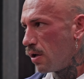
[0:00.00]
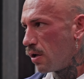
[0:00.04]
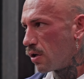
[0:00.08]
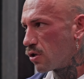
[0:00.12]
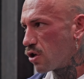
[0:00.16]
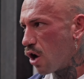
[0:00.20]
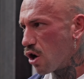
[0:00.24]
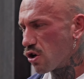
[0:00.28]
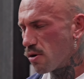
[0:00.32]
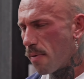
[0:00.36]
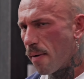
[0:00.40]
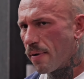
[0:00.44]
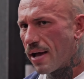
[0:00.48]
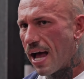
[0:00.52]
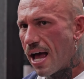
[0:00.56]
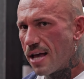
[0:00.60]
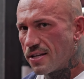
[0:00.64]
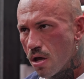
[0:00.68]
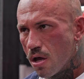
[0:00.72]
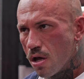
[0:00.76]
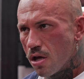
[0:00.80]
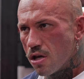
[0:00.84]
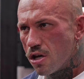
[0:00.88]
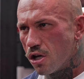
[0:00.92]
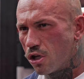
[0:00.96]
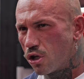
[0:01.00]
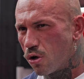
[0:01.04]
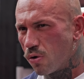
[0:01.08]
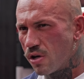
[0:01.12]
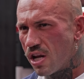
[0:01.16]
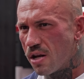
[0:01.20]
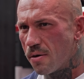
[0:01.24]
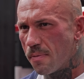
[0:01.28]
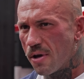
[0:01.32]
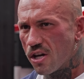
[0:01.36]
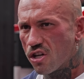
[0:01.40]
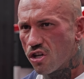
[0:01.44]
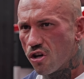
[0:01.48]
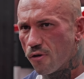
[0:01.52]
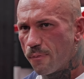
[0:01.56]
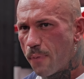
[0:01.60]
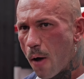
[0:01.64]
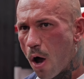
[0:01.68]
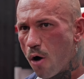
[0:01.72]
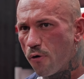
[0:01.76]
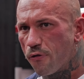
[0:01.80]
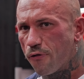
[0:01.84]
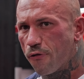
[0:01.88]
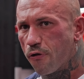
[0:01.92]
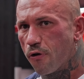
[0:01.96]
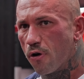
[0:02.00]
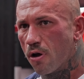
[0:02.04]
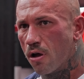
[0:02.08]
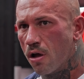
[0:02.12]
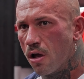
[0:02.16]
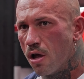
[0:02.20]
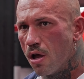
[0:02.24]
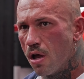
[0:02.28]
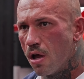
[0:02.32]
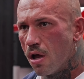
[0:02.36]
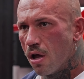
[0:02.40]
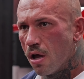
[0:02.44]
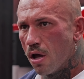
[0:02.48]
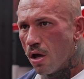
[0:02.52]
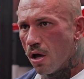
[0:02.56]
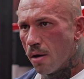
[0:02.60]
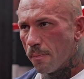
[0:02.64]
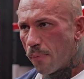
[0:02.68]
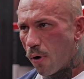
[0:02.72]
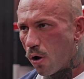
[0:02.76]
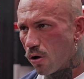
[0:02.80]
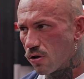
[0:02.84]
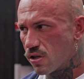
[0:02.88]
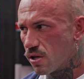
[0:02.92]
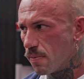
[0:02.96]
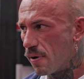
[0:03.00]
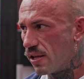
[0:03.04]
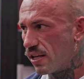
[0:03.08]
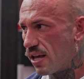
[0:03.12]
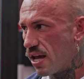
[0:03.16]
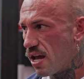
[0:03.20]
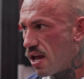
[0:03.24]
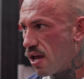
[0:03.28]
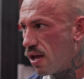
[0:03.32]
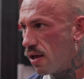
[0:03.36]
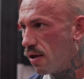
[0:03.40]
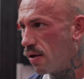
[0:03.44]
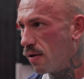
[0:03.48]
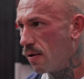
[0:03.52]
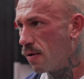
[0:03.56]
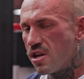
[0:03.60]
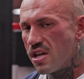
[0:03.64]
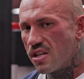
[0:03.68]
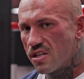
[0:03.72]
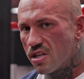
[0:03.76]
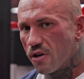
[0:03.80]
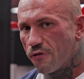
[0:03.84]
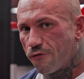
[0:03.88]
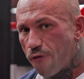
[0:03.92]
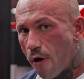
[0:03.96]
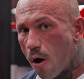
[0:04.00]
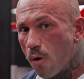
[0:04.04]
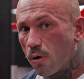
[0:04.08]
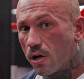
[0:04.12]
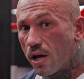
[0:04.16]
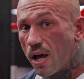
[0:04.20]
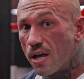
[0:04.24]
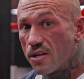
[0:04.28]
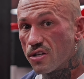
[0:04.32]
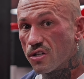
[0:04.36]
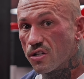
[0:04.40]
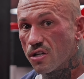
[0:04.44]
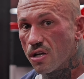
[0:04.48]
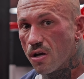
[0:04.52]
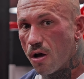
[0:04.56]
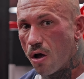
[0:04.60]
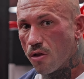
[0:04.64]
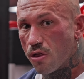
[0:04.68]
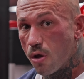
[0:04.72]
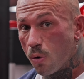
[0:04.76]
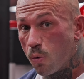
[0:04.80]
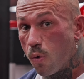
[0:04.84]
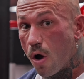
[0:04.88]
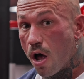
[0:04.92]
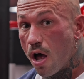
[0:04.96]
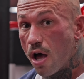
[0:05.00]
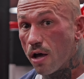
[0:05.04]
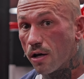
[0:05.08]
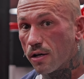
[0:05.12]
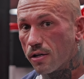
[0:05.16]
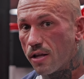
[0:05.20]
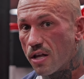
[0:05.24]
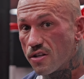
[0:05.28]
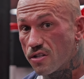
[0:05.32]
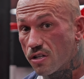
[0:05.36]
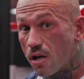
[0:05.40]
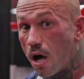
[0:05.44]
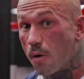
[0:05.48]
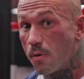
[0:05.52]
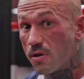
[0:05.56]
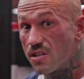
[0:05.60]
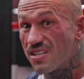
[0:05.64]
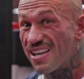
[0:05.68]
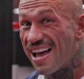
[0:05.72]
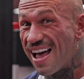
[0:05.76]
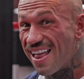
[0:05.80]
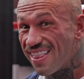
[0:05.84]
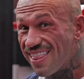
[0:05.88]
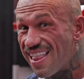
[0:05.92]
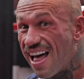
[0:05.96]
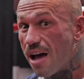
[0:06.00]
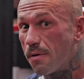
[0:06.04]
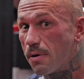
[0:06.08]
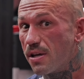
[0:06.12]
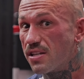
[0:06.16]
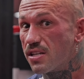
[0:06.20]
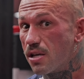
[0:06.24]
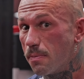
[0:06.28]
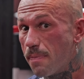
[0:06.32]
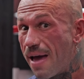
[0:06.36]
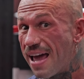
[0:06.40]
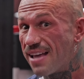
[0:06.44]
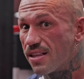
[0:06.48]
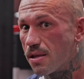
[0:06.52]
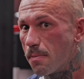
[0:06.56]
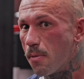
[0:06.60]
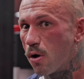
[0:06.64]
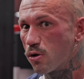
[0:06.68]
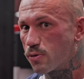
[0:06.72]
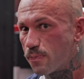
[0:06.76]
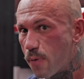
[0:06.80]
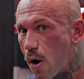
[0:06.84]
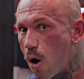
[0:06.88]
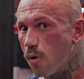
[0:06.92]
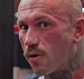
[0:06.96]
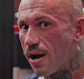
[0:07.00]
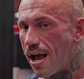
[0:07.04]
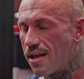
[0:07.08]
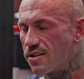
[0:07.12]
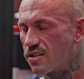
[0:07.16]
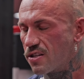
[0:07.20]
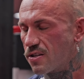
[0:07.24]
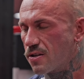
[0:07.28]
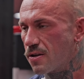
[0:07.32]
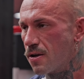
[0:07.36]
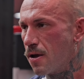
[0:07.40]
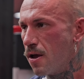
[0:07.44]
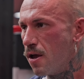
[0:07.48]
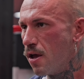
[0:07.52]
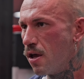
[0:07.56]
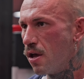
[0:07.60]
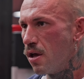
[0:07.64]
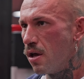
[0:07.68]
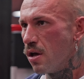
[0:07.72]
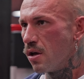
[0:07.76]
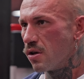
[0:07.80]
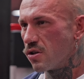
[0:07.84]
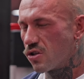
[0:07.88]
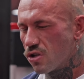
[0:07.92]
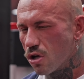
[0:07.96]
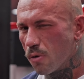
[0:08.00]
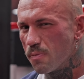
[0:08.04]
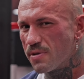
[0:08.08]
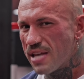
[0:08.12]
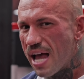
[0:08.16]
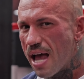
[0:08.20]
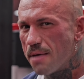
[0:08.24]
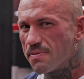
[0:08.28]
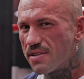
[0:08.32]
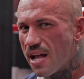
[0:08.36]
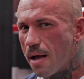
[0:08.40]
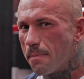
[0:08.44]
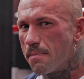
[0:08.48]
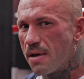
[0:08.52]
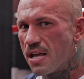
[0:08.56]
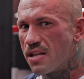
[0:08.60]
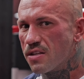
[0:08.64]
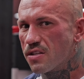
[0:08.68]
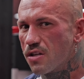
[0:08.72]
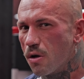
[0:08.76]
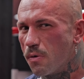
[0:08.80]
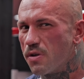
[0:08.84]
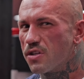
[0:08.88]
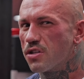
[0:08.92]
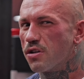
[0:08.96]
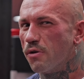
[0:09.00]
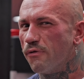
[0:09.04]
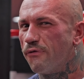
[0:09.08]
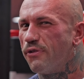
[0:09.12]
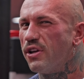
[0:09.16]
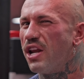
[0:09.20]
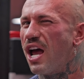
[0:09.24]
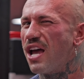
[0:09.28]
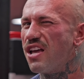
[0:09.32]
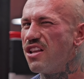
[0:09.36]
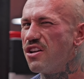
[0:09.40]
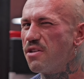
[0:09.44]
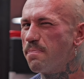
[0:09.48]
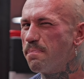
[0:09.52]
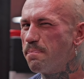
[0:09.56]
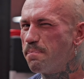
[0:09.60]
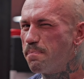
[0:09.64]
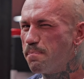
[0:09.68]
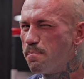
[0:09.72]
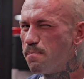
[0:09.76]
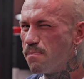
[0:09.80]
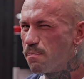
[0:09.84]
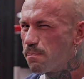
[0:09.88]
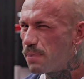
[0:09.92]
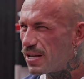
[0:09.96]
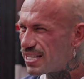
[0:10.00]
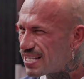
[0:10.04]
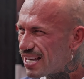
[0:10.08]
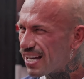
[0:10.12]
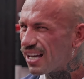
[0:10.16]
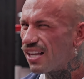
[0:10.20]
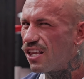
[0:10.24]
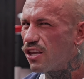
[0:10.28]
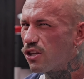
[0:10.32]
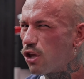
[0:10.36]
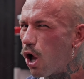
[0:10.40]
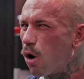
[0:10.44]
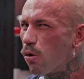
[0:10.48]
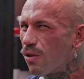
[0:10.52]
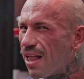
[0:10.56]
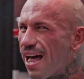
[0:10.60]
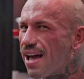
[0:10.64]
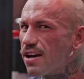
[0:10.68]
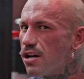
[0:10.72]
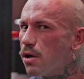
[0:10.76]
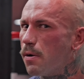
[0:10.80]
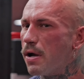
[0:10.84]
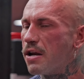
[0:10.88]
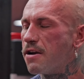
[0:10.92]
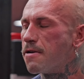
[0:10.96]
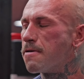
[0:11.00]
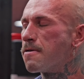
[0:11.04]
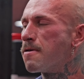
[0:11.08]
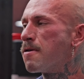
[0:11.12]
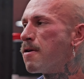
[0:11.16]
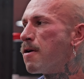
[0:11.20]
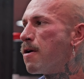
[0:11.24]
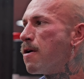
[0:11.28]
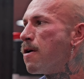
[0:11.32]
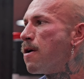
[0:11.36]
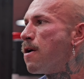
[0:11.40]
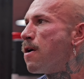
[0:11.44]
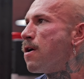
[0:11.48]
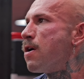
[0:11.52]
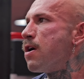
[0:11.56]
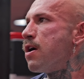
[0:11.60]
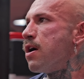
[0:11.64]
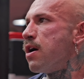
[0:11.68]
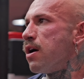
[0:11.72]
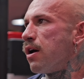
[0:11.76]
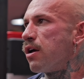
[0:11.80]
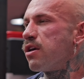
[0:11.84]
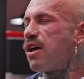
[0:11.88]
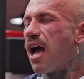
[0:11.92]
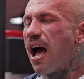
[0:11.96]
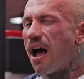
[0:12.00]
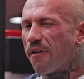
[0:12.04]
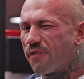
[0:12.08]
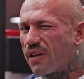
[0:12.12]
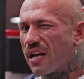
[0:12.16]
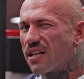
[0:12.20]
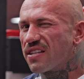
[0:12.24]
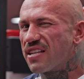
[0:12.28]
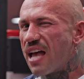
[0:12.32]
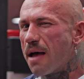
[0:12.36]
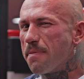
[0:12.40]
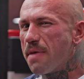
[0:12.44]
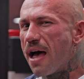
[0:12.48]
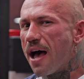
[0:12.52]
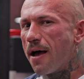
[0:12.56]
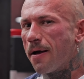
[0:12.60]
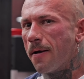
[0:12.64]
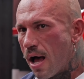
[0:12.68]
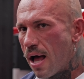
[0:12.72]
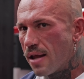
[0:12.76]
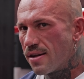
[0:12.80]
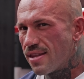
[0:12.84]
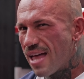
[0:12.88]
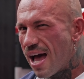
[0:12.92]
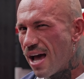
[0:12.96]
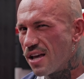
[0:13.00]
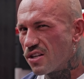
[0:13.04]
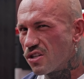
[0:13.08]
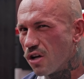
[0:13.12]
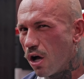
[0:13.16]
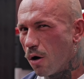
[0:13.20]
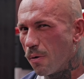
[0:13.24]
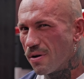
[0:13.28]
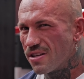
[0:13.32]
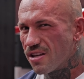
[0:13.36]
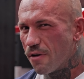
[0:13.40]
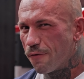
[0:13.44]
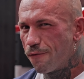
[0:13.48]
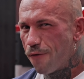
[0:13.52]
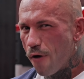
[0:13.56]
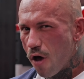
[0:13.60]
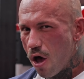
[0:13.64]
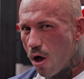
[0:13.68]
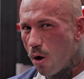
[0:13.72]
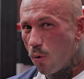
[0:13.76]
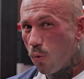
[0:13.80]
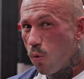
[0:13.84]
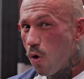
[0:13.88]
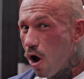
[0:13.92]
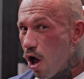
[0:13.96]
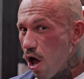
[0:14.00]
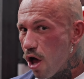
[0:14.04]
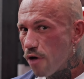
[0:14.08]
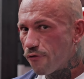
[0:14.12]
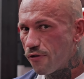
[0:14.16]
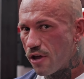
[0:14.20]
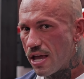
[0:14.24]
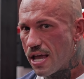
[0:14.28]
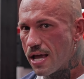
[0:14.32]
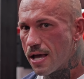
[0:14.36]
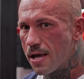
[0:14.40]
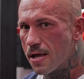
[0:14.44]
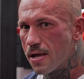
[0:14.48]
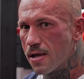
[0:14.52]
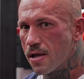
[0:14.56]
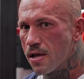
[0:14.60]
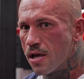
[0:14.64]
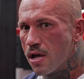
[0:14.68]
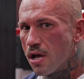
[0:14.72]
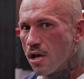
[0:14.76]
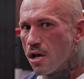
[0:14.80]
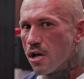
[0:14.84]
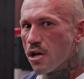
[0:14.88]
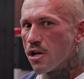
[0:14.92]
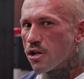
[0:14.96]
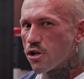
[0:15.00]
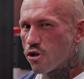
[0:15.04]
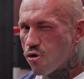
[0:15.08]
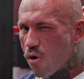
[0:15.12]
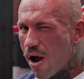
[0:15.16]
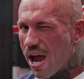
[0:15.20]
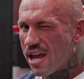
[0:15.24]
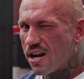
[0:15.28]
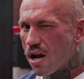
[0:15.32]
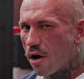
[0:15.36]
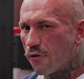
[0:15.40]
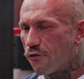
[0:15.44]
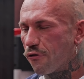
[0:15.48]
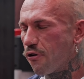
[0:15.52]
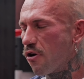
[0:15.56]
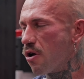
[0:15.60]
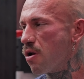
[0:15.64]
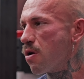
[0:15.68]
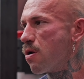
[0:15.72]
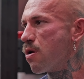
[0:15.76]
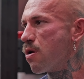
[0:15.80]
So remember guys, you do need a mixture of both, but ultimately you need to focus on the work that's going to allow you to make the most progress. And sometimes that means doing something that you particularly don't like doing. You have to accept that, and that is always a very worthy trade-off.